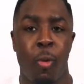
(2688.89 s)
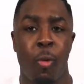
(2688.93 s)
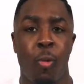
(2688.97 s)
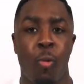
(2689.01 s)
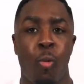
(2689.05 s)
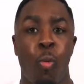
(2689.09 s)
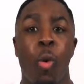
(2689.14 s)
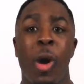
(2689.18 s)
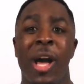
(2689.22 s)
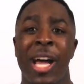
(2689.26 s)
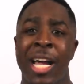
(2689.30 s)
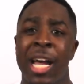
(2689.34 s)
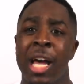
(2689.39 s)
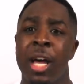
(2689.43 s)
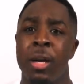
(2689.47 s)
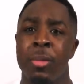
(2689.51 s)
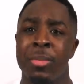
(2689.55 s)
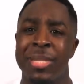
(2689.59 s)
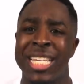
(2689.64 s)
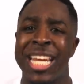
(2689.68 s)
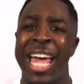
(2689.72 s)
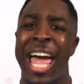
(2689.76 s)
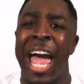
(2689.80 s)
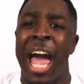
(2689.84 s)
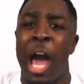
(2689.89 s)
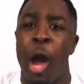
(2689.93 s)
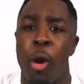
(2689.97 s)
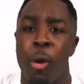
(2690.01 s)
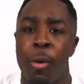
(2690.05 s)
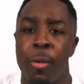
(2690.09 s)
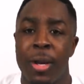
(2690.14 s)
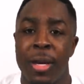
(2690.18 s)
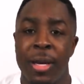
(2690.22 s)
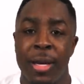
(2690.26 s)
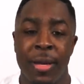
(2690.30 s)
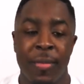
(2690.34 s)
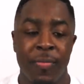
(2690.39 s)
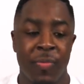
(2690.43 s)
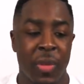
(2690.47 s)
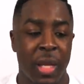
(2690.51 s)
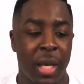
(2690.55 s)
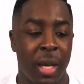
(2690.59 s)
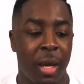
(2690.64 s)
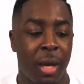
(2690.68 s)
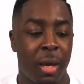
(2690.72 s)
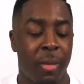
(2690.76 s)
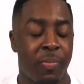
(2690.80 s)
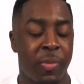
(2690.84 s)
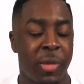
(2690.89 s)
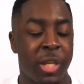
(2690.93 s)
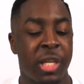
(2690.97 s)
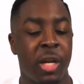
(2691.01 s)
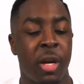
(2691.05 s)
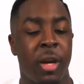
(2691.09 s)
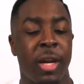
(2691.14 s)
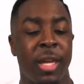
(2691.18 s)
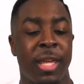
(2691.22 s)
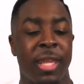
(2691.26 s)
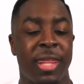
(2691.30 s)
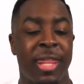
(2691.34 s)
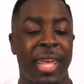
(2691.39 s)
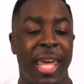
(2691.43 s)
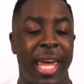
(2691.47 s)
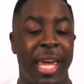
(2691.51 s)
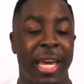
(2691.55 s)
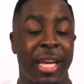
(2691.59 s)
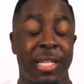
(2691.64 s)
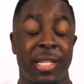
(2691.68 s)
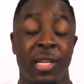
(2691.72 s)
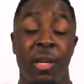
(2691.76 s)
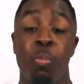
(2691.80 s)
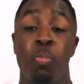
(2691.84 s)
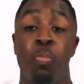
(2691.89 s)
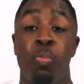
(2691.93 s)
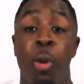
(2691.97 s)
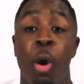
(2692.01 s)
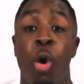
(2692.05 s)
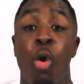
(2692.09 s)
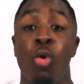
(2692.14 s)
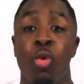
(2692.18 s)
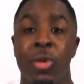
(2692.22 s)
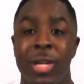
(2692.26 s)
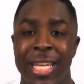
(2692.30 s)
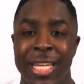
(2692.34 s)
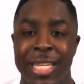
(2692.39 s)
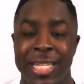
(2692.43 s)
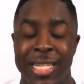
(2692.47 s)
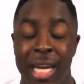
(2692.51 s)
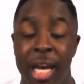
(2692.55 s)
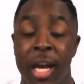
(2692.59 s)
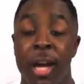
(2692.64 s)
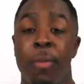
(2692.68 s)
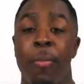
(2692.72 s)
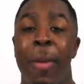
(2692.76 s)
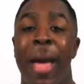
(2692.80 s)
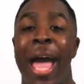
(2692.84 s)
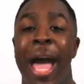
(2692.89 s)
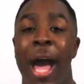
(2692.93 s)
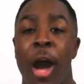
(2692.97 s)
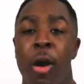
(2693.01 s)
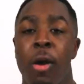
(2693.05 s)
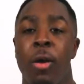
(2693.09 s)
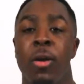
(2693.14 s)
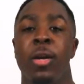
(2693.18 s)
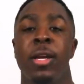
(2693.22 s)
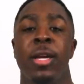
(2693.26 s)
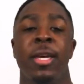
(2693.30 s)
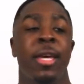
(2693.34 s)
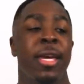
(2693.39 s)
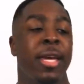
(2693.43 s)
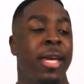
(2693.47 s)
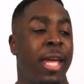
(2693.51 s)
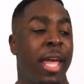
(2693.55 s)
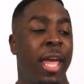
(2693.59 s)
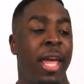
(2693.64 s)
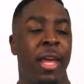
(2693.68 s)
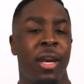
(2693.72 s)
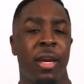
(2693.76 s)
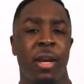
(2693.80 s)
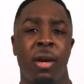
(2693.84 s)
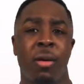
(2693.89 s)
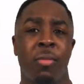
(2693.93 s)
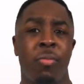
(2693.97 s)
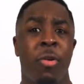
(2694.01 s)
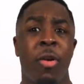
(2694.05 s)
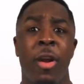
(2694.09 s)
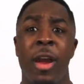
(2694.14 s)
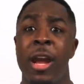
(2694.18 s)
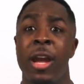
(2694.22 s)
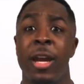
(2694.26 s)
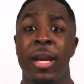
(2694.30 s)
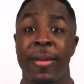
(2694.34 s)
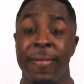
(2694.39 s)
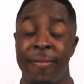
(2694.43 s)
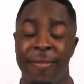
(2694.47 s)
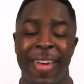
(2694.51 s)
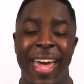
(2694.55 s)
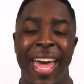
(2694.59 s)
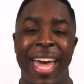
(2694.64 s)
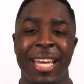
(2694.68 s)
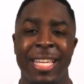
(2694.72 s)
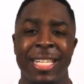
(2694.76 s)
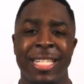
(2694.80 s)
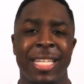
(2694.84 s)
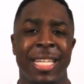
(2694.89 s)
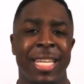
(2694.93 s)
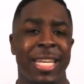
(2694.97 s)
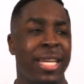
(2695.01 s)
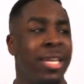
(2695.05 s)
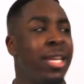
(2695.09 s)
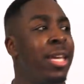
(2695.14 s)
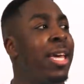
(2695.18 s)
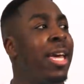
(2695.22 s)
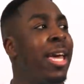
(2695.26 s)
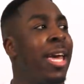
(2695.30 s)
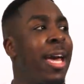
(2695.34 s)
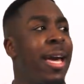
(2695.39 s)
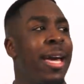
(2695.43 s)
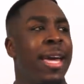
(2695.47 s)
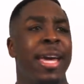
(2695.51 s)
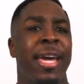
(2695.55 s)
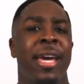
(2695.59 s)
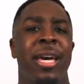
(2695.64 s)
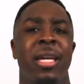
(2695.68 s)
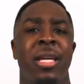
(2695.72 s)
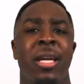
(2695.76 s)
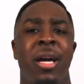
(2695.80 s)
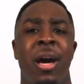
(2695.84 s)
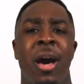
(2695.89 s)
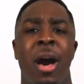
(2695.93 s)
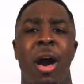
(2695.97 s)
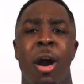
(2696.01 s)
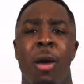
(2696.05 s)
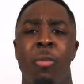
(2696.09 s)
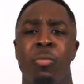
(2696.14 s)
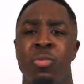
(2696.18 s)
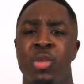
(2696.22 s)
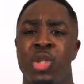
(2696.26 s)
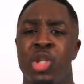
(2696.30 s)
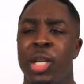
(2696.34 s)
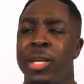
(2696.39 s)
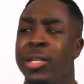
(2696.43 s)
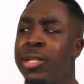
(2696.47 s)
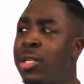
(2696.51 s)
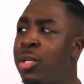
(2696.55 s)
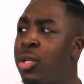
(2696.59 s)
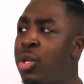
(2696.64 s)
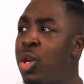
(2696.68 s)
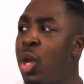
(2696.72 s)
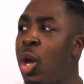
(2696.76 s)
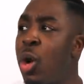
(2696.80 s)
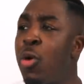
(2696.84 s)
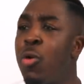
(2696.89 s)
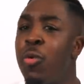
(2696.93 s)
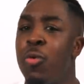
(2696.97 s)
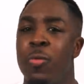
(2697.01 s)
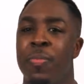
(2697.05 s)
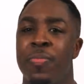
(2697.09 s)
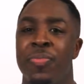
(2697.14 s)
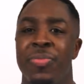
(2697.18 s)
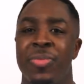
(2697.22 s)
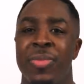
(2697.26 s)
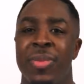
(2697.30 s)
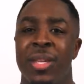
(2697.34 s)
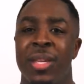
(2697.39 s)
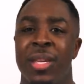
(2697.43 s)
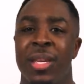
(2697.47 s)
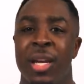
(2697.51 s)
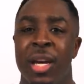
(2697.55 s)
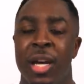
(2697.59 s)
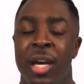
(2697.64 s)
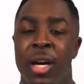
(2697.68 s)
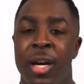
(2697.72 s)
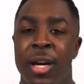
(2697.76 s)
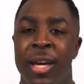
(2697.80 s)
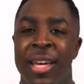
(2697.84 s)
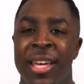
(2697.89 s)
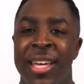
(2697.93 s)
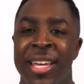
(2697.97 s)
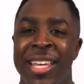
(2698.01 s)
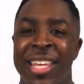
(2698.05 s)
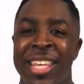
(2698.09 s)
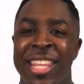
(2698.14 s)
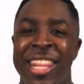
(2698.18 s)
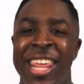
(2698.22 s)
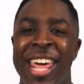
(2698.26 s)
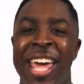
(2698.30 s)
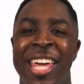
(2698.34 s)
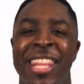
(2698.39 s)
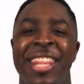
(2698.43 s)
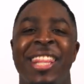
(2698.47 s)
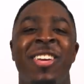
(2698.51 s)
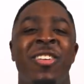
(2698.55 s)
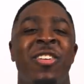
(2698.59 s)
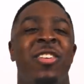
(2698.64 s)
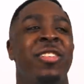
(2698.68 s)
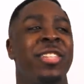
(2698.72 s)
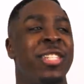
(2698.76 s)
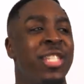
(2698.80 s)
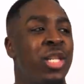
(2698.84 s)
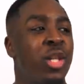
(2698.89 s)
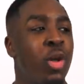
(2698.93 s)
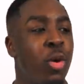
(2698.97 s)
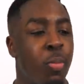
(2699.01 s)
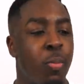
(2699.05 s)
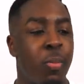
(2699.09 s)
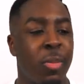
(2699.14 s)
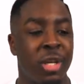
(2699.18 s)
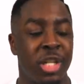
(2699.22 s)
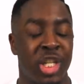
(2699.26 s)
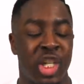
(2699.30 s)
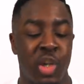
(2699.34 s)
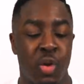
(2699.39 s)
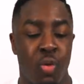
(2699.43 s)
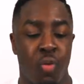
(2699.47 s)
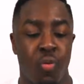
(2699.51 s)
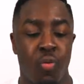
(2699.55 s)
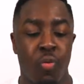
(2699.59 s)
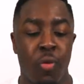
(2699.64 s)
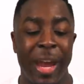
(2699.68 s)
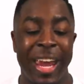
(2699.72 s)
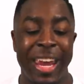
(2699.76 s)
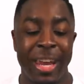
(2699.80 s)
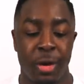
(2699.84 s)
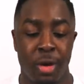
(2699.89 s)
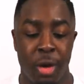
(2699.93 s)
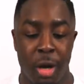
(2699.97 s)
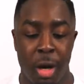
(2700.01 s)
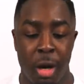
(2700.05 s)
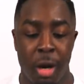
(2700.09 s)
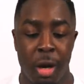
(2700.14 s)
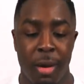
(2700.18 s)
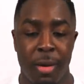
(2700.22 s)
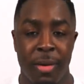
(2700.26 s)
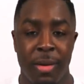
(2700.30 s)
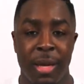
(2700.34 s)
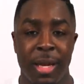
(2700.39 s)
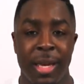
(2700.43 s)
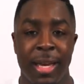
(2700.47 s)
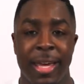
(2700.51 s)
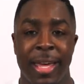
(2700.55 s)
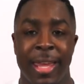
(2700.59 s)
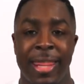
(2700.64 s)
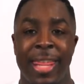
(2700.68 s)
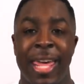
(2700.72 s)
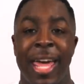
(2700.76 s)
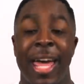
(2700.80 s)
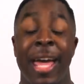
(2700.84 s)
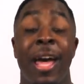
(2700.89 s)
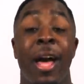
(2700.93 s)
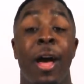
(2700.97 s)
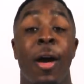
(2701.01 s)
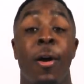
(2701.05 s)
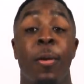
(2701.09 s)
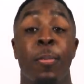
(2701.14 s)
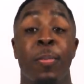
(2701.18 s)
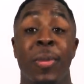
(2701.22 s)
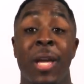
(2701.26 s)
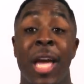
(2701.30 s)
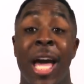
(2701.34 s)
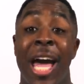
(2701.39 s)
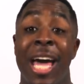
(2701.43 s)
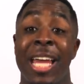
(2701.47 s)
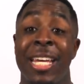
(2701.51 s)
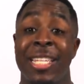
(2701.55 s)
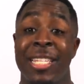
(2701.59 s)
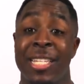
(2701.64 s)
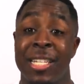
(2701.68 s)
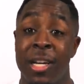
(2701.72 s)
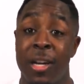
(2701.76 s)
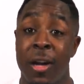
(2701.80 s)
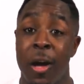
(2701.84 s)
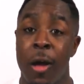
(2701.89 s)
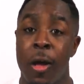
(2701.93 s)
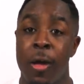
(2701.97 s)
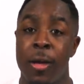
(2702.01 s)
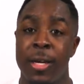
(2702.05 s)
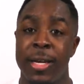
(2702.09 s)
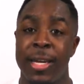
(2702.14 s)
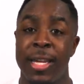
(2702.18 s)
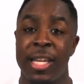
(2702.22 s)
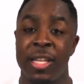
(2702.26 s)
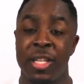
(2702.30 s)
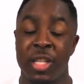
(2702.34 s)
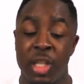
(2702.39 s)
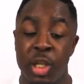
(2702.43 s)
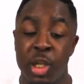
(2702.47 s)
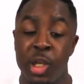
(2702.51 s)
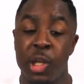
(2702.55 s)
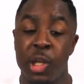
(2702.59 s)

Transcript: what comes out, um, certain things and boldness come out in um, prayer and fasting. And um, just know that there is so much greater that um, God is calling us